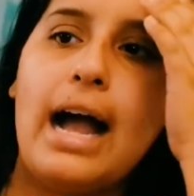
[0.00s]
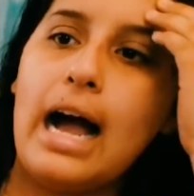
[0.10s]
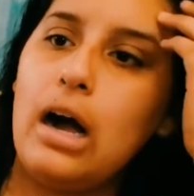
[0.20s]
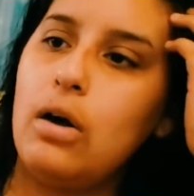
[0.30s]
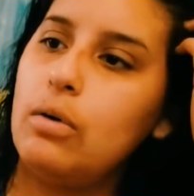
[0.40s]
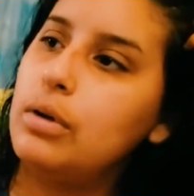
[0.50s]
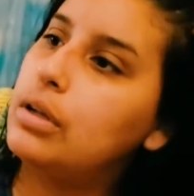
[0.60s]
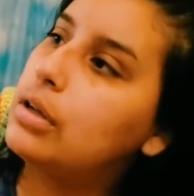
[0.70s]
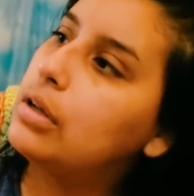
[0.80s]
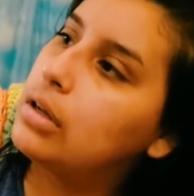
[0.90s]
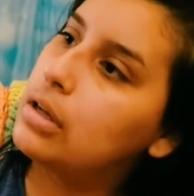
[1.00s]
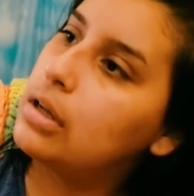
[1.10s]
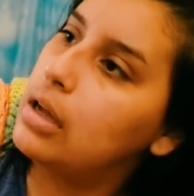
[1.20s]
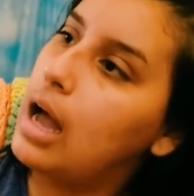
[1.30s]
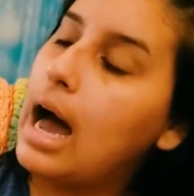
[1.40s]
how
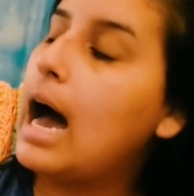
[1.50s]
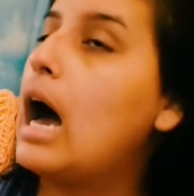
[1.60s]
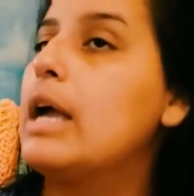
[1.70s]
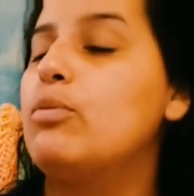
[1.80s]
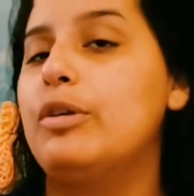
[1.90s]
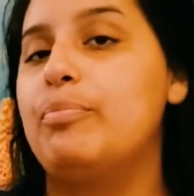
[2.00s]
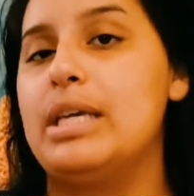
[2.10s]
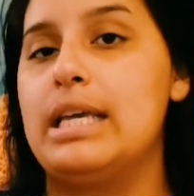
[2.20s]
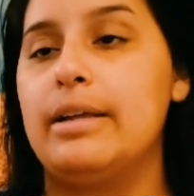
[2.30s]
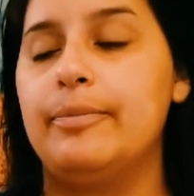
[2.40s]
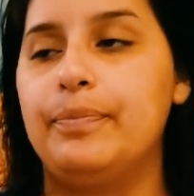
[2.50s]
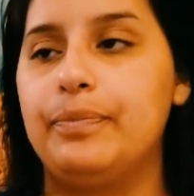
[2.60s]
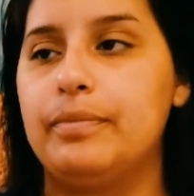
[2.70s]
I would be,